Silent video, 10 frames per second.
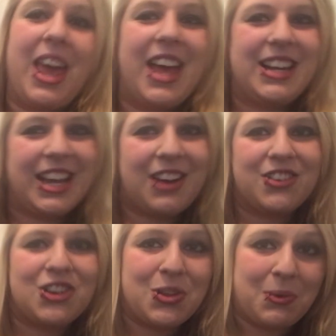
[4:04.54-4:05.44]
And I have
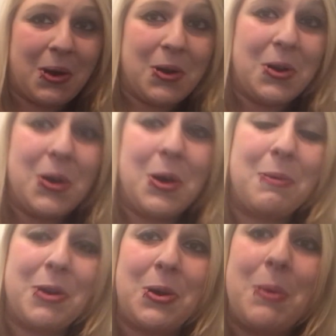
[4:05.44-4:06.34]
another one
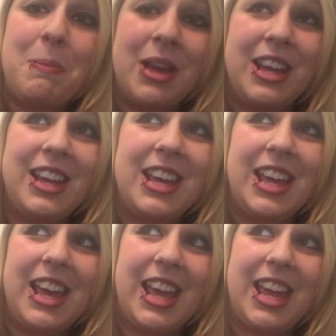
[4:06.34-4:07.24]
coming up
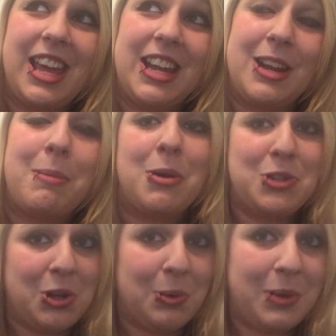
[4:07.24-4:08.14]
in about
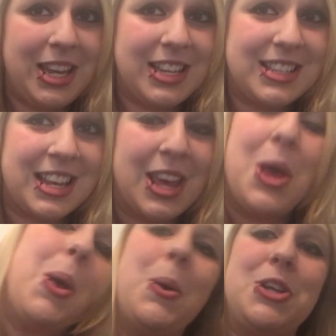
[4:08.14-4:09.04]
2 weeks,
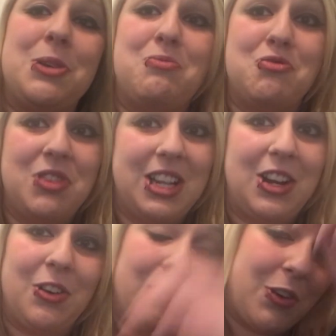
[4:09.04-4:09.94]
which I'm really
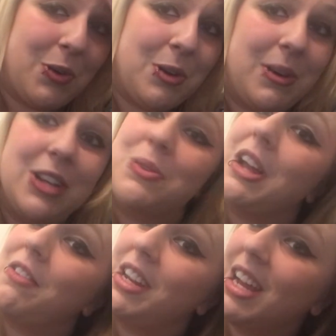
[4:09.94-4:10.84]
looking forward to, and I don't
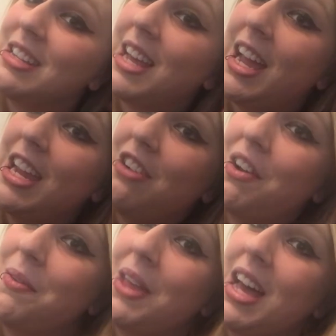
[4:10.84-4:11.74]
have any anxiety
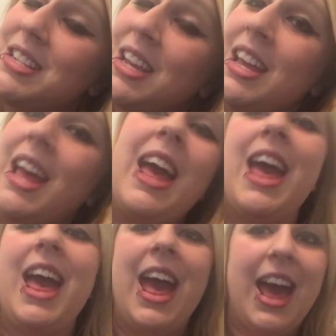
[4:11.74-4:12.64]
around that.
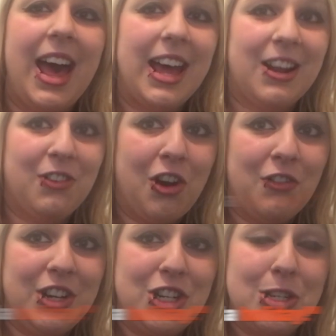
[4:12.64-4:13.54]
And I've
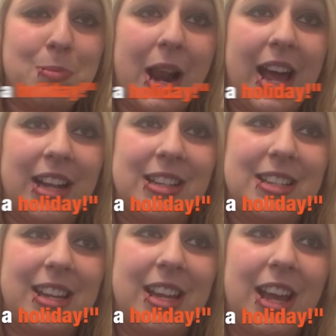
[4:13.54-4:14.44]
currently just
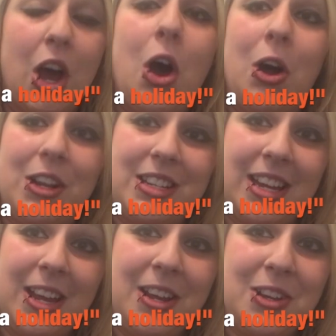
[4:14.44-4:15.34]
planned a
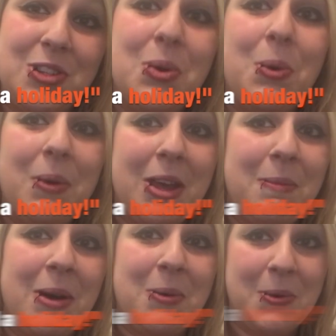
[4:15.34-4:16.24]
holiday to go away
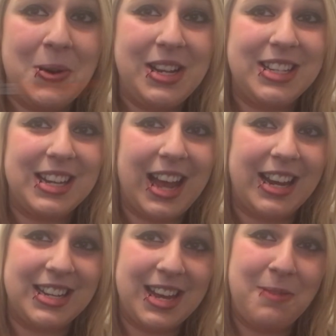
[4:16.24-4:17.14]
on my own to
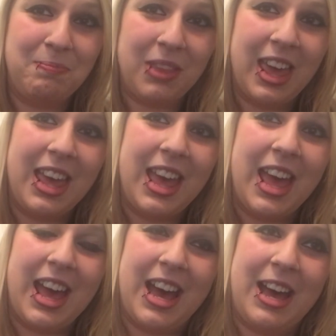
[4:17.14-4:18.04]
Canada,
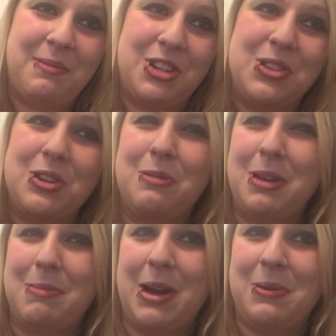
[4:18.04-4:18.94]
which is going to
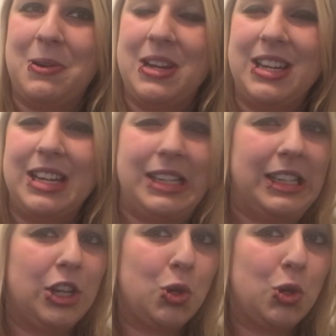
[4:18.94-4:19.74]
be about a